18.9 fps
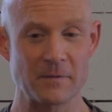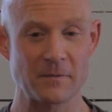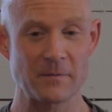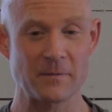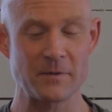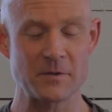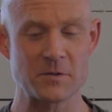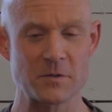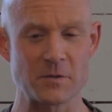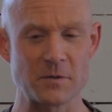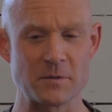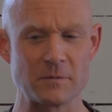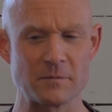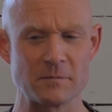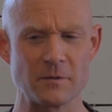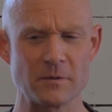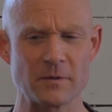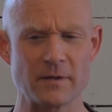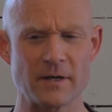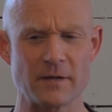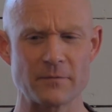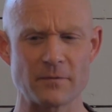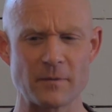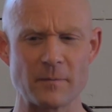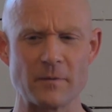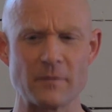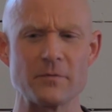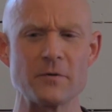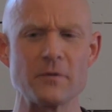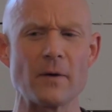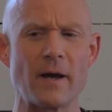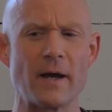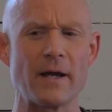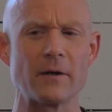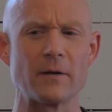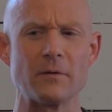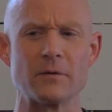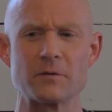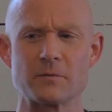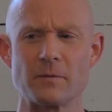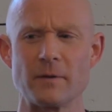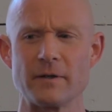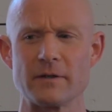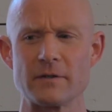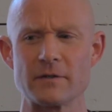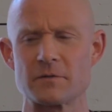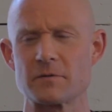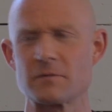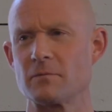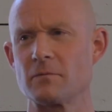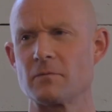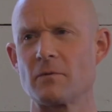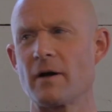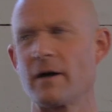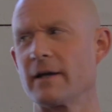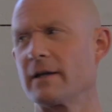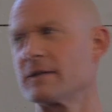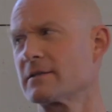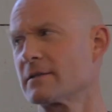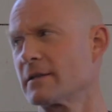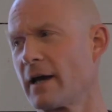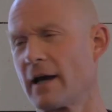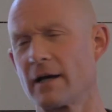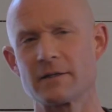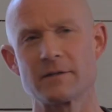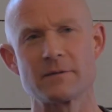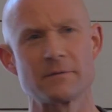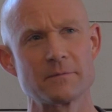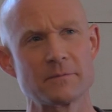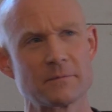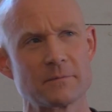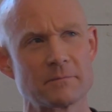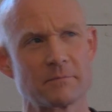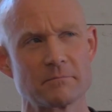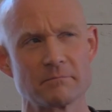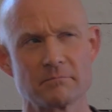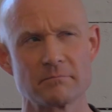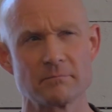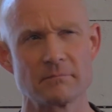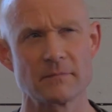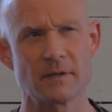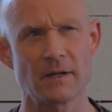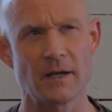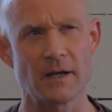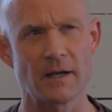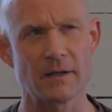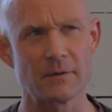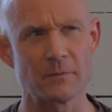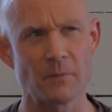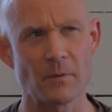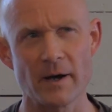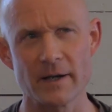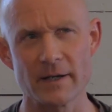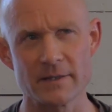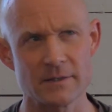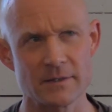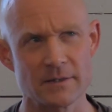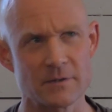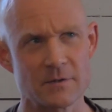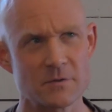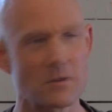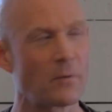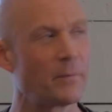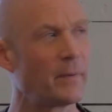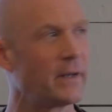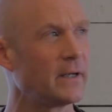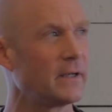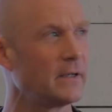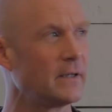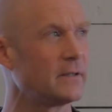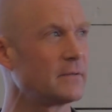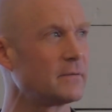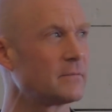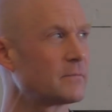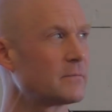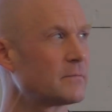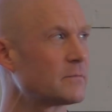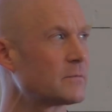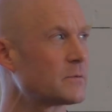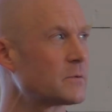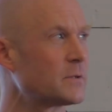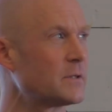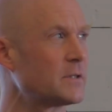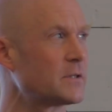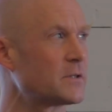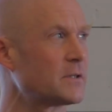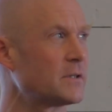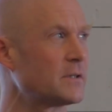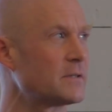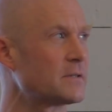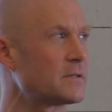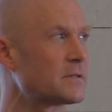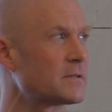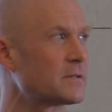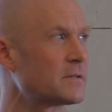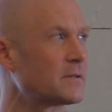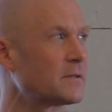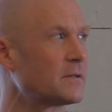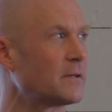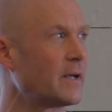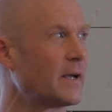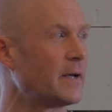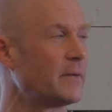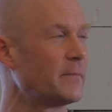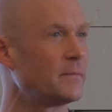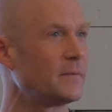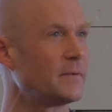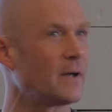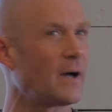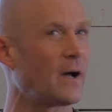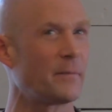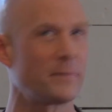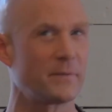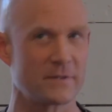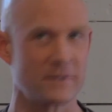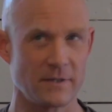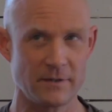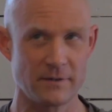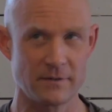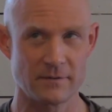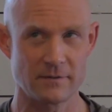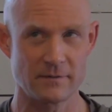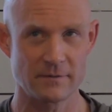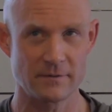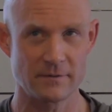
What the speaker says: we should look at from a few angles. One is, why is that? And why is it that so many traditions claim the opposite?